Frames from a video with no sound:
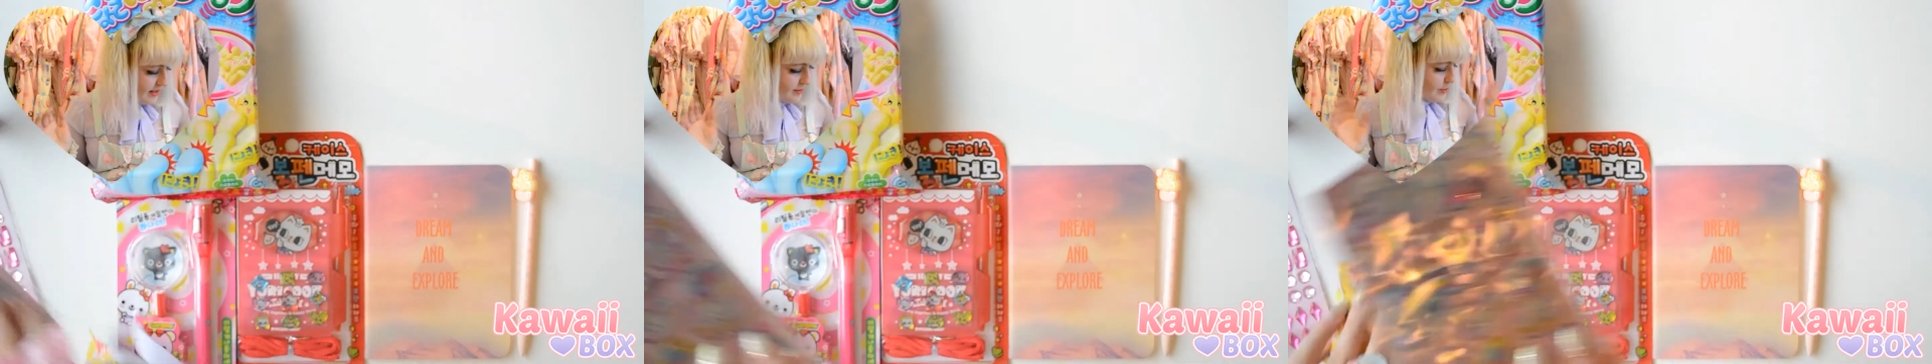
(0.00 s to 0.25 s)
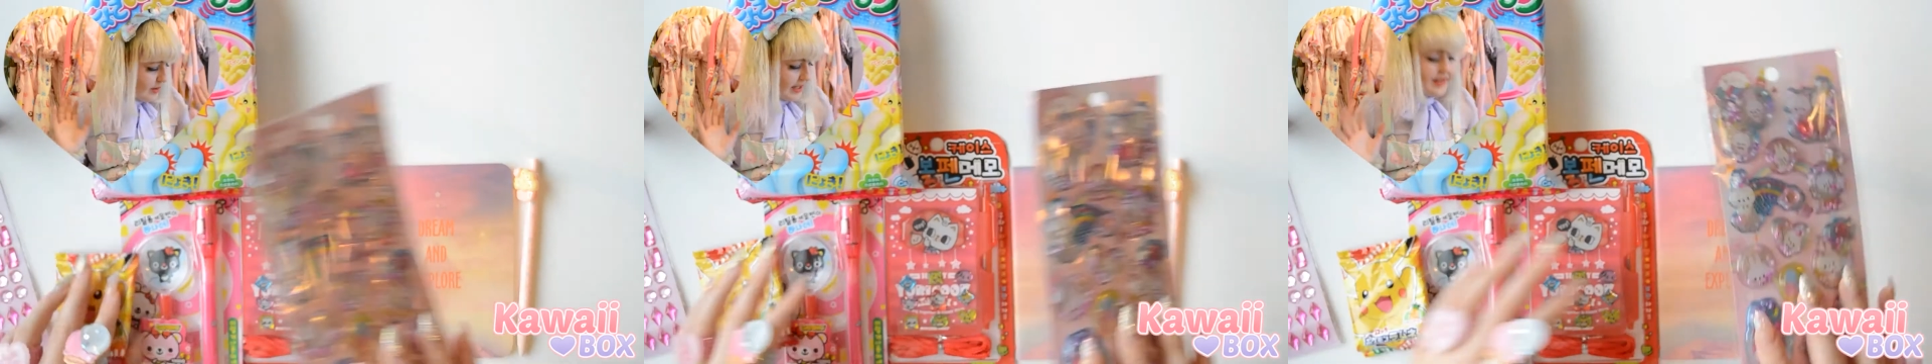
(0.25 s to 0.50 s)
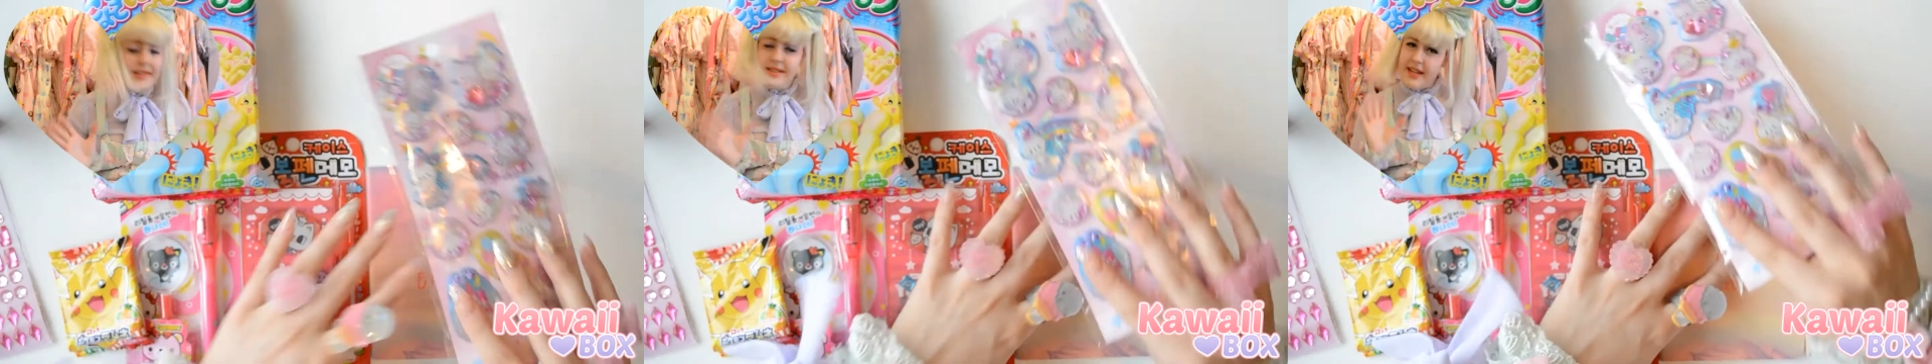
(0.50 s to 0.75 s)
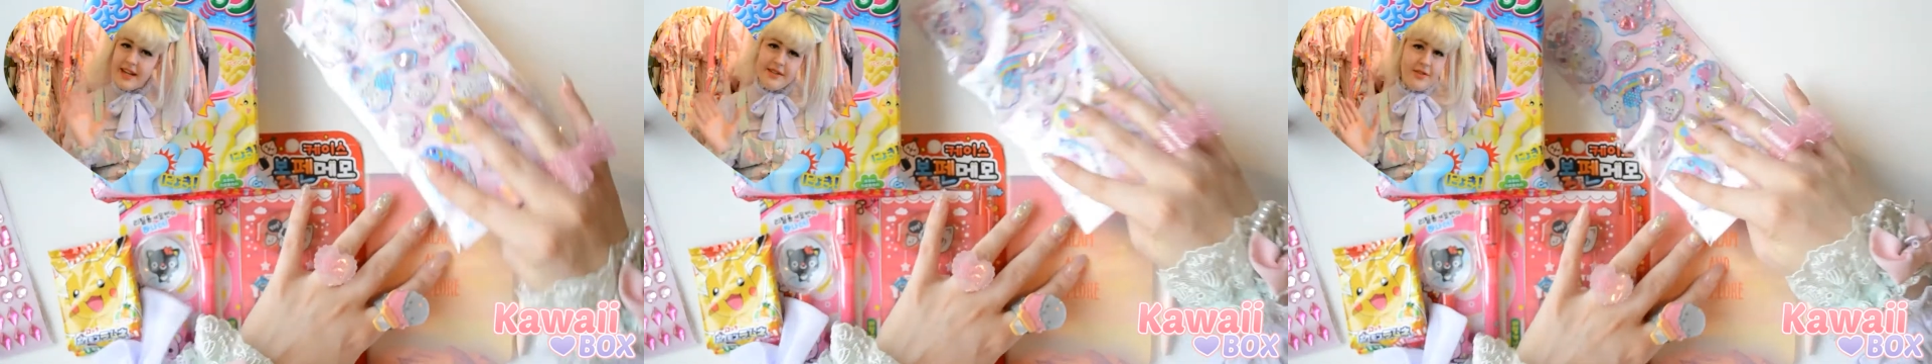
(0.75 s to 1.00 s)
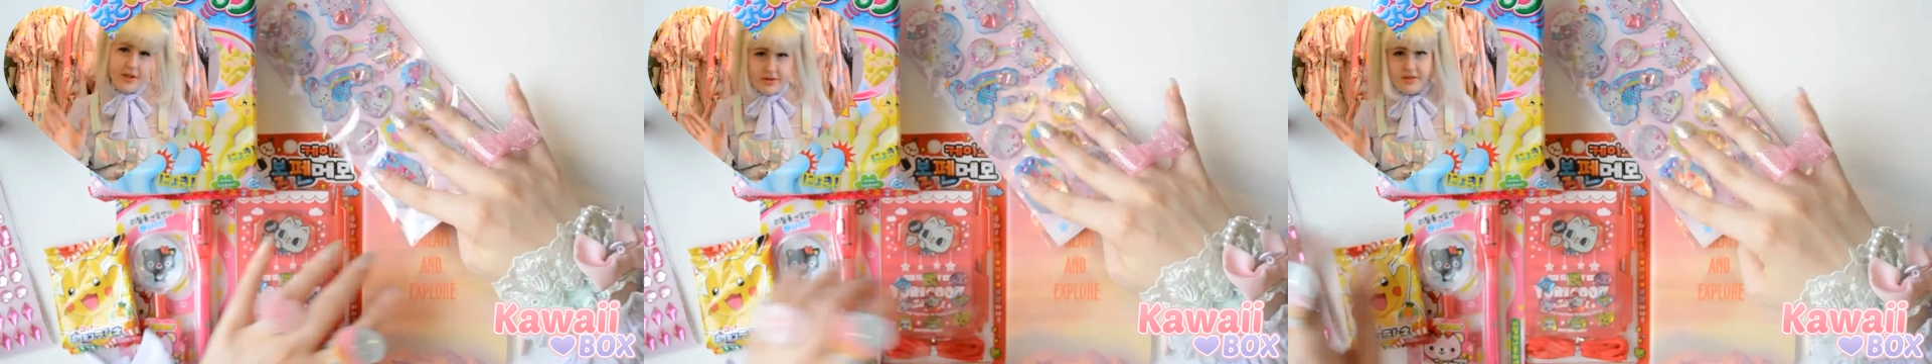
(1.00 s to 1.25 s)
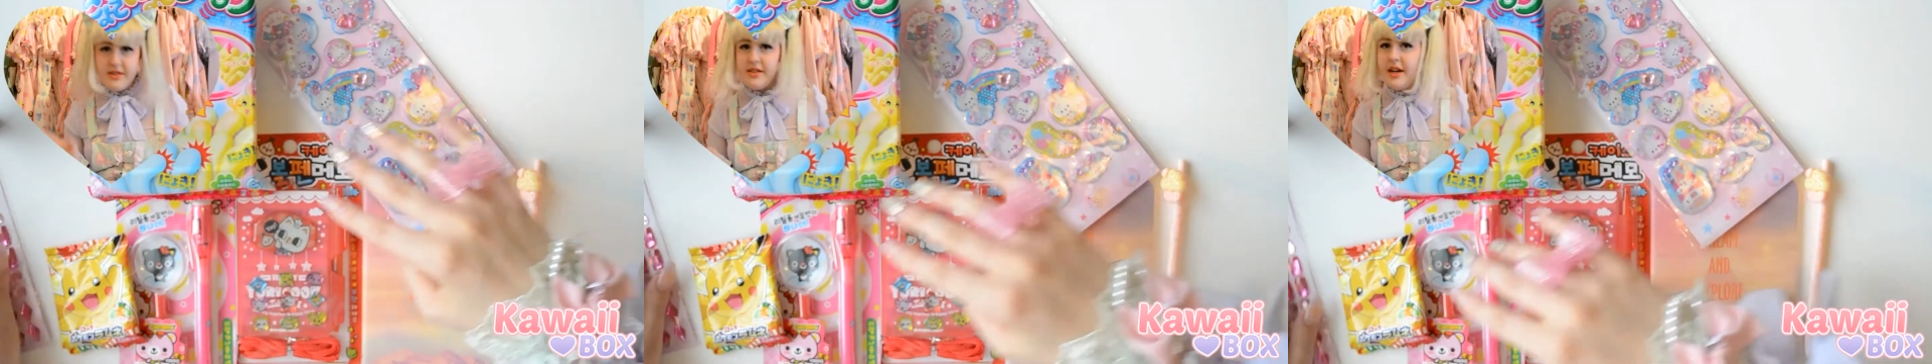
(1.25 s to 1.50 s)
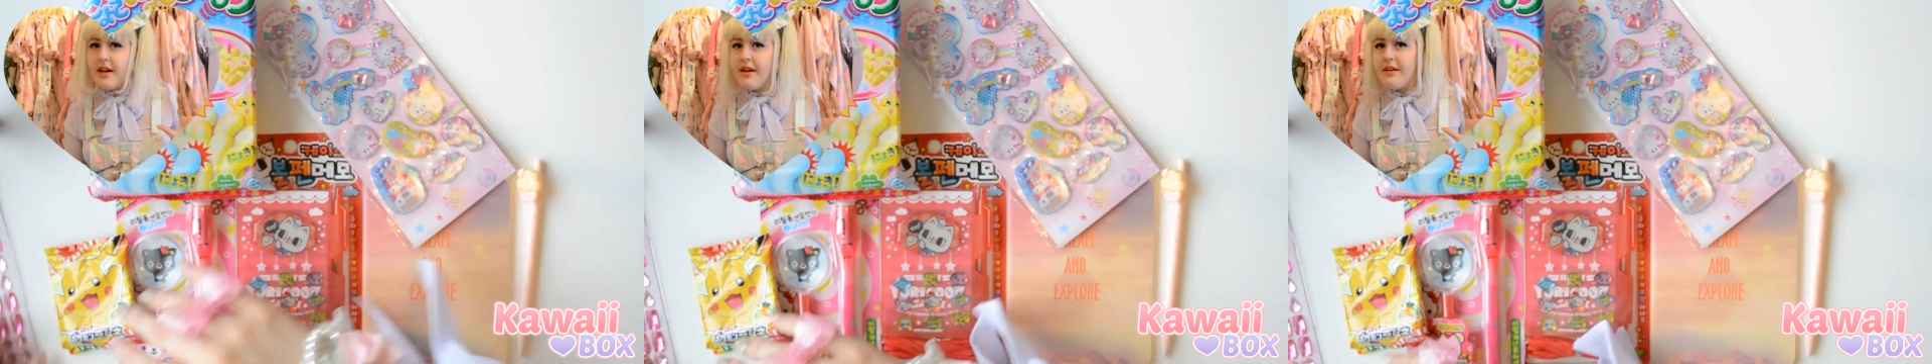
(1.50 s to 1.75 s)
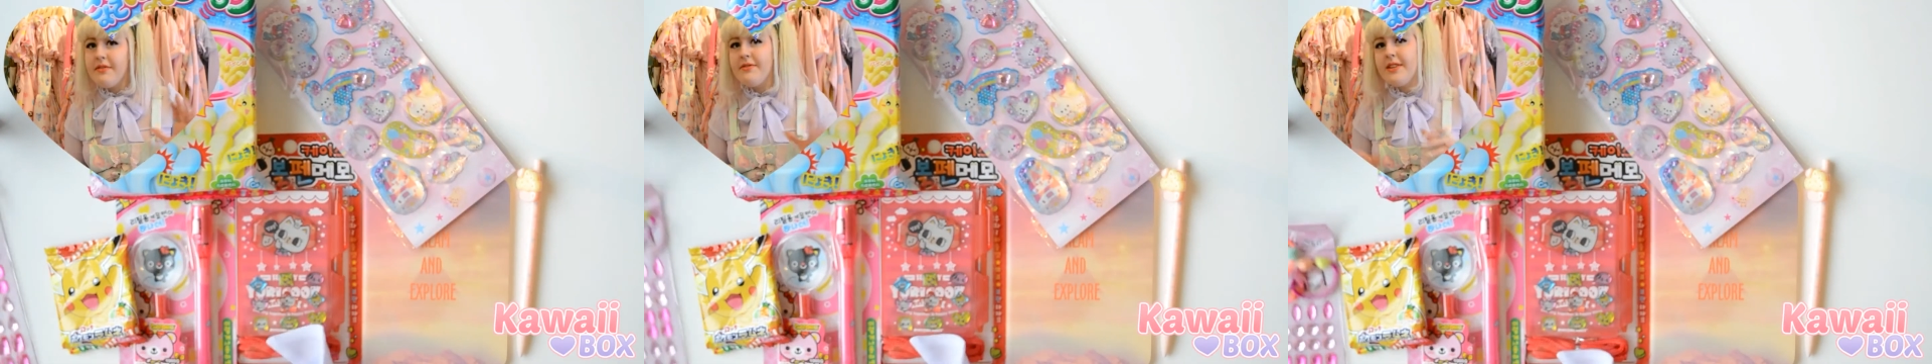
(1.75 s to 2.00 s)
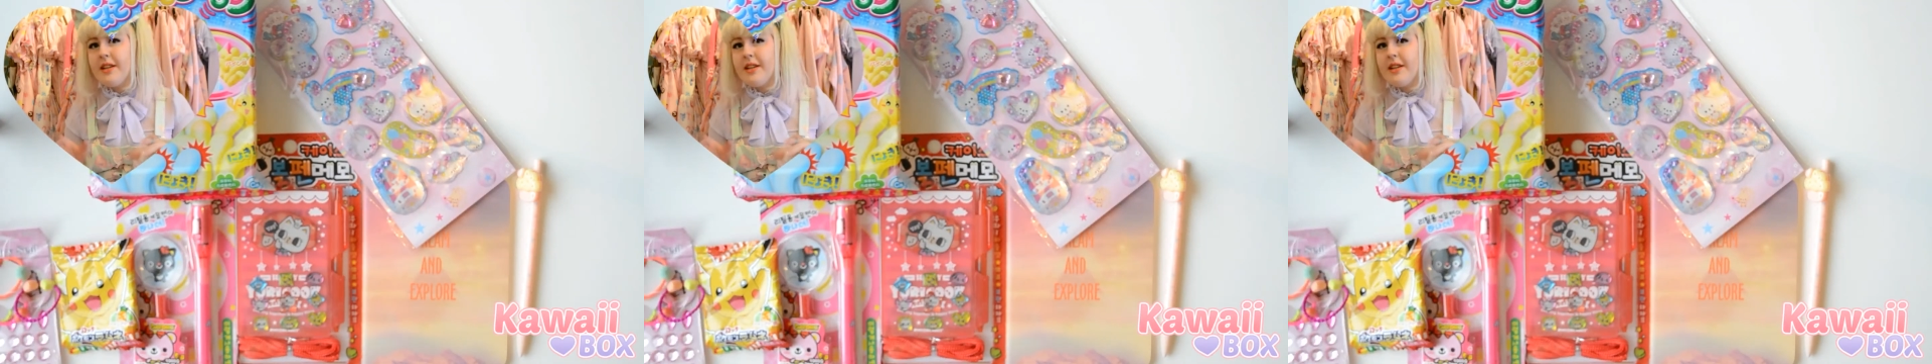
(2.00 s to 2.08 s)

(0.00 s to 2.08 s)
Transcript: if you like this kind of cute stuff,